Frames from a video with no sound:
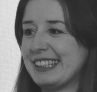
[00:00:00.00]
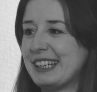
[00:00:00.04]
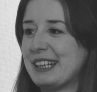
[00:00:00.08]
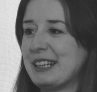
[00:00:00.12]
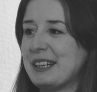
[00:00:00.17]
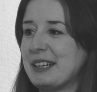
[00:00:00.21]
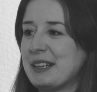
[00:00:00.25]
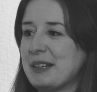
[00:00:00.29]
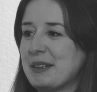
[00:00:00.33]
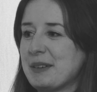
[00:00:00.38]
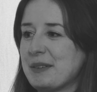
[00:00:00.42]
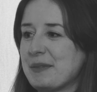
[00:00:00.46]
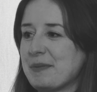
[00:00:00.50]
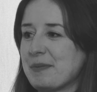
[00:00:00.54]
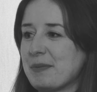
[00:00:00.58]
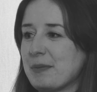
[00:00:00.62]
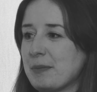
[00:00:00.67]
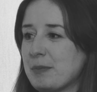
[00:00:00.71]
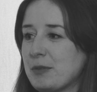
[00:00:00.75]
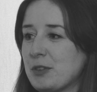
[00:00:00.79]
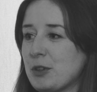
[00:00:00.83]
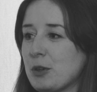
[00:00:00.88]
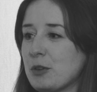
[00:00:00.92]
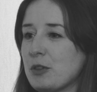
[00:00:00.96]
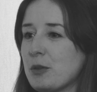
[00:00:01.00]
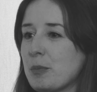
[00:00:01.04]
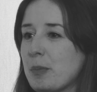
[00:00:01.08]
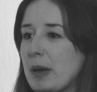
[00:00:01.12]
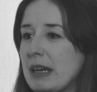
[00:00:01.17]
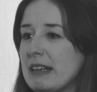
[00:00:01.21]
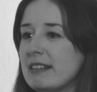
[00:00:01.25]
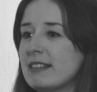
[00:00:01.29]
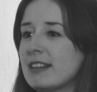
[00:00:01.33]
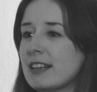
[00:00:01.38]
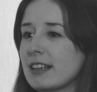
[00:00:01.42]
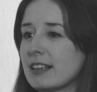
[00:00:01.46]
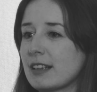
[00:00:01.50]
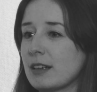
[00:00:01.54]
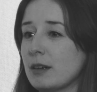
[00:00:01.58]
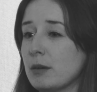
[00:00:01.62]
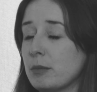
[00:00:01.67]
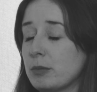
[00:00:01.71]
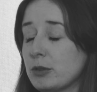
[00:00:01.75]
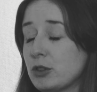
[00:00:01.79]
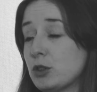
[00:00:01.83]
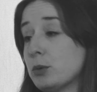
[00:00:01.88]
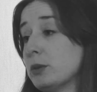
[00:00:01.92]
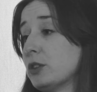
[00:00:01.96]
Yeah. So the basic.
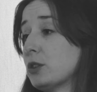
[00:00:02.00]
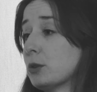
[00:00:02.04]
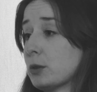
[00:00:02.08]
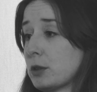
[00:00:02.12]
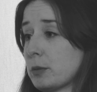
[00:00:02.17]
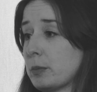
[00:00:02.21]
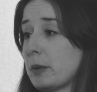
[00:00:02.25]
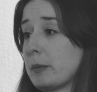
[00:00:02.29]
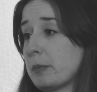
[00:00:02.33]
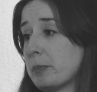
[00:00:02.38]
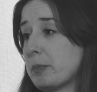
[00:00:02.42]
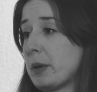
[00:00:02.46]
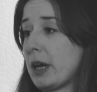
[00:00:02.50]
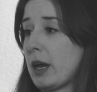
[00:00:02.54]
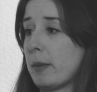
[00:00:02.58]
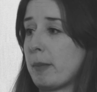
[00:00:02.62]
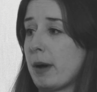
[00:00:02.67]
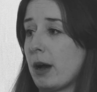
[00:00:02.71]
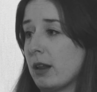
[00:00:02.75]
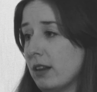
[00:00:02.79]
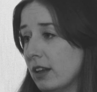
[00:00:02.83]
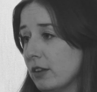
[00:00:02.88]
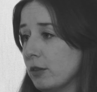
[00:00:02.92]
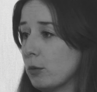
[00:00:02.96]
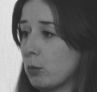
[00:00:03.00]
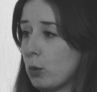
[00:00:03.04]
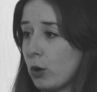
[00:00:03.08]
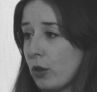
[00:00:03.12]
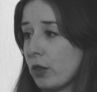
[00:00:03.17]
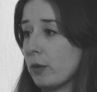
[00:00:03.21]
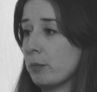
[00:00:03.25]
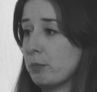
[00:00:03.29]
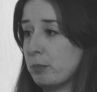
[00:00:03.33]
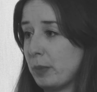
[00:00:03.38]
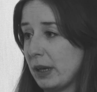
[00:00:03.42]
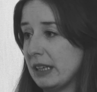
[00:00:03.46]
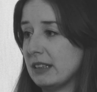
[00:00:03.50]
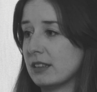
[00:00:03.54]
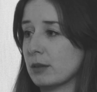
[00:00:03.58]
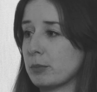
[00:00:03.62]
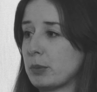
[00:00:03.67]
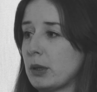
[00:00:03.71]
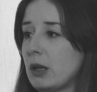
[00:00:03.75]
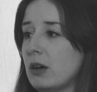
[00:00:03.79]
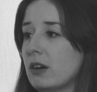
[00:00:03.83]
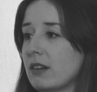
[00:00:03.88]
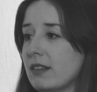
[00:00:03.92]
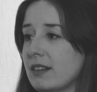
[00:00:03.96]
Should we talk a bit about like the what the
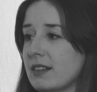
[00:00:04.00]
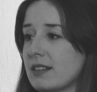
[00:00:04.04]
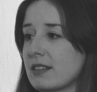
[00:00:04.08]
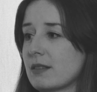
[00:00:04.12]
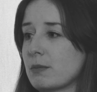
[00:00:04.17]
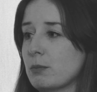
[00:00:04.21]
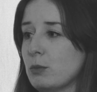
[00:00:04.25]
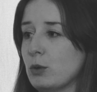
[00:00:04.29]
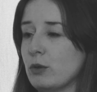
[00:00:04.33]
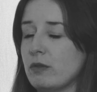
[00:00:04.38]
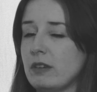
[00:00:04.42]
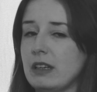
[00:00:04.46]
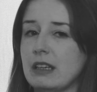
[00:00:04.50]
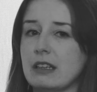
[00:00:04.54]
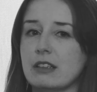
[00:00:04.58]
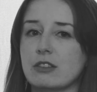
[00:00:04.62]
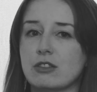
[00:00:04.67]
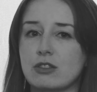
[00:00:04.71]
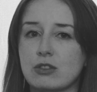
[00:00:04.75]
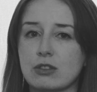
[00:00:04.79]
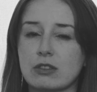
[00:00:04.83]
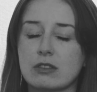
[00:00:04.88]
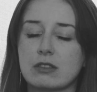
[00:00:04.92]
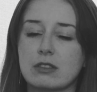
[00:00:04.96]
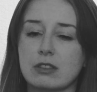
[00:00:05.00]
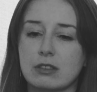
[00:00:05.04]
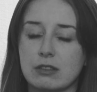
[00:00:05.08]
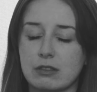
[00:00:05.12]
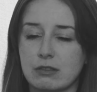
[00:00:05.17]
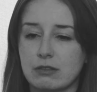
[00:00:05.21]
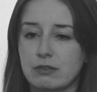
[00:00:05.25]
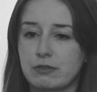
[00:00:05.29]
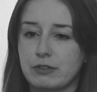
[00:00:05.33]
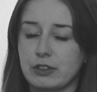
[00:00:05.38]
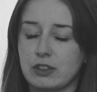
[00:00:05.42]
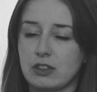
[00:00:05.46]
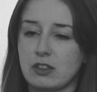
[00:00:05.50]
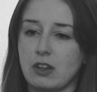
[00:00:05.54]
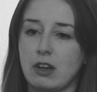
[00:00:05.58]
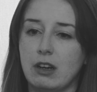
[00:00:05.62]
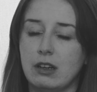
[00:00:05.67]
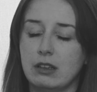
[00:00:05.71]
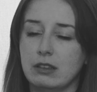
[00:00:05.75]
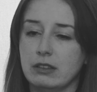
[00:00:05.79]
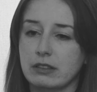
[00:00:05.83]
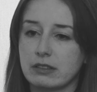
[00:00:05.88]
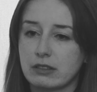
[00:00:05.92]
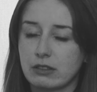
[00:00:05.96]
basic plot of this yeah. movie is, just to for
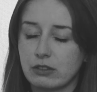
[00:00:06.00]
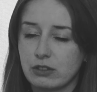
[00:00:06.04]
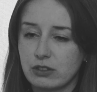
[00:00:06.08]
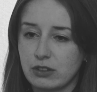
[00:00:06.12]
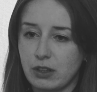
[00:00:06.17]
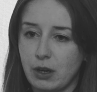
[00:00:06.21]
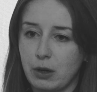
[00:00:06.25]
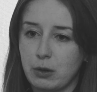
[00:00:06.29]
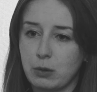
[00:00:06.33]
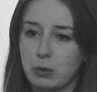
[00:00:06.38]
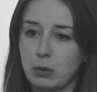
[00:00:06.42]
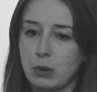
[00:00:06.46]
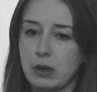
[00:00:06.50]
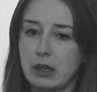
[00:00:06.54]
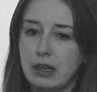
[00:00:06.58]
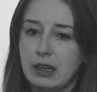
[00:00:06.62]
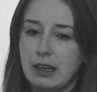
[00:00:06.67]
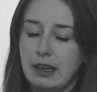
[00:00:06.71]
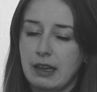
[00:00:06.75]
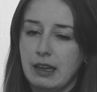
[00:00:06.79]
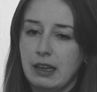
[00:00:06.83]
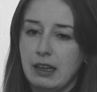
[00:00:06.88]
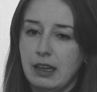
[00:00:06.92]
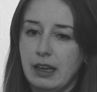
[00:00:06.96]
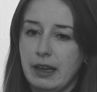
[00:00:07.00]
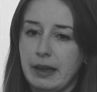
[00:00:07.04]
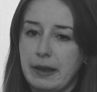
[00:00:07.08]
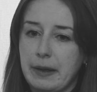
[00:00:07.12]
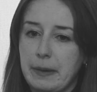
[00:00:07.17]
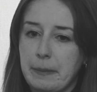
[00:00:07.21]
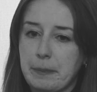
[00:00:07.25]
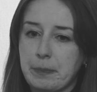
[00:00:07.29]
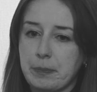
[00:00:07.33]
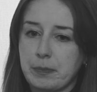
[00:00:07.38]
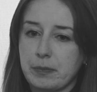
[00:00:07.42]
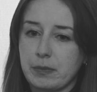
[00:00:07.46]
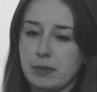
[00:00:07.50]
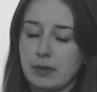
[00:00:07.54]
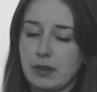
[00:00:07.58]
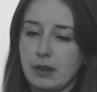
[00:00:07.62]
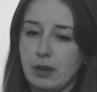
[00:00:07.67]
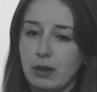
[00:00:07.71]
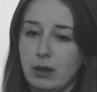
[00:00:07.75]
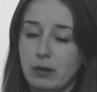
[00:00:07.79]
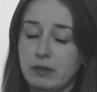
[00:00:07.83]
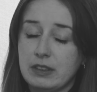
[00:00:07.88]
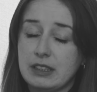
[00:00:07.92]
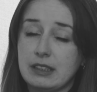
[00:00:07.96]
starters? So, um,
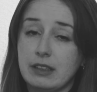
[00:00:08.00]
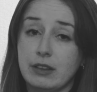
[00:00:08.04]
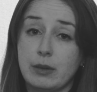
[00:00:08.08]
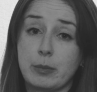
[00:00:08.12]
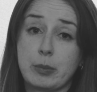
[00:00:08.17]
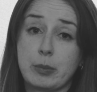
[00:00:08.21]
obviously